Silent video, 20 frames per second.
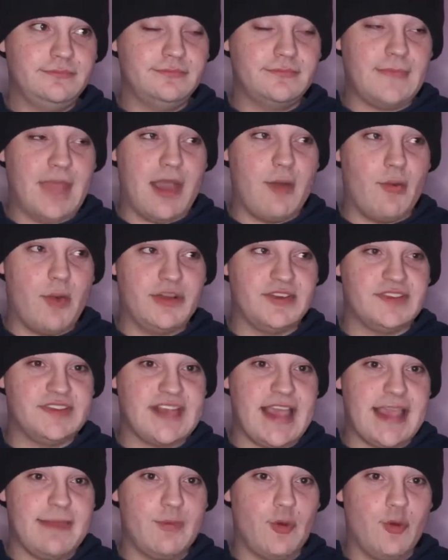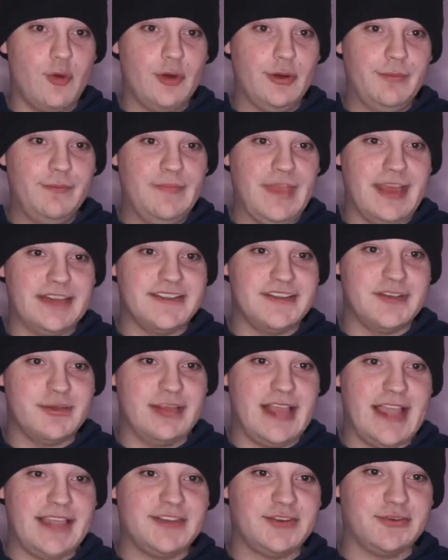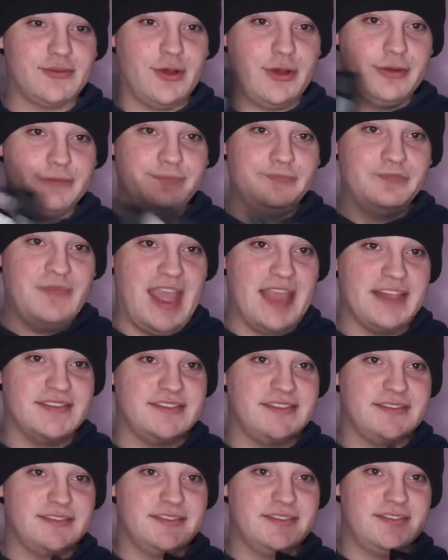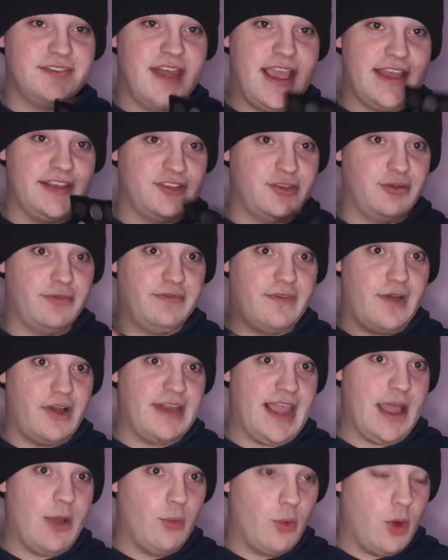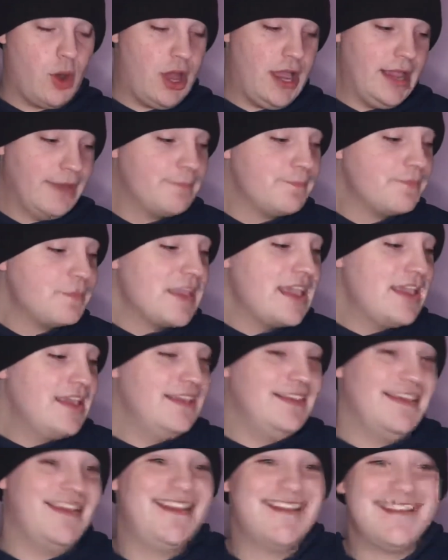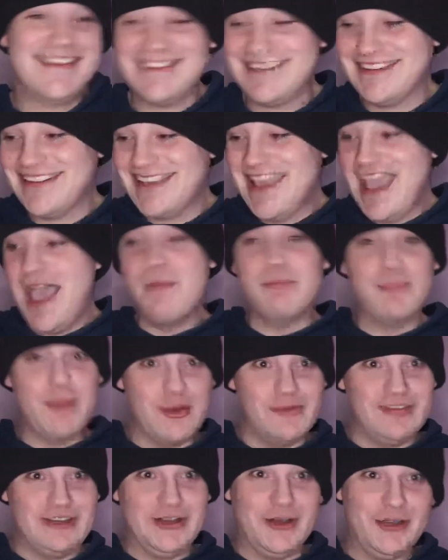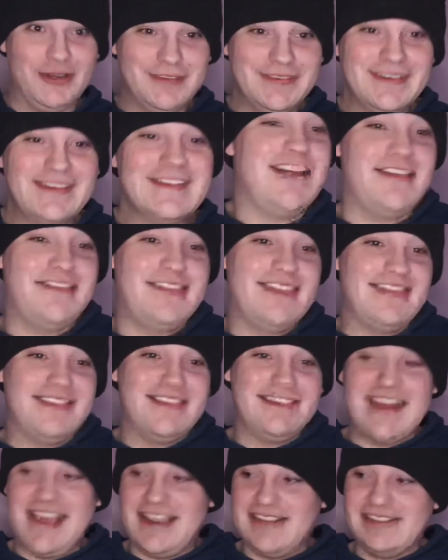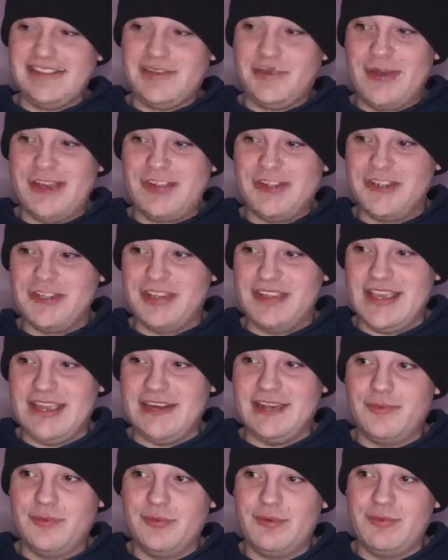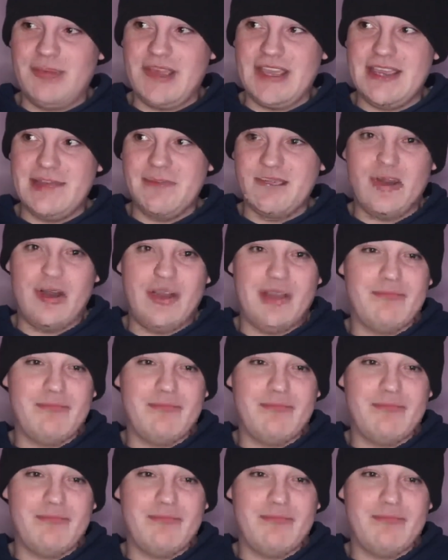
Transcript: I won't say more until later on, and you'll find out why. Moving on. I think the next question then would be my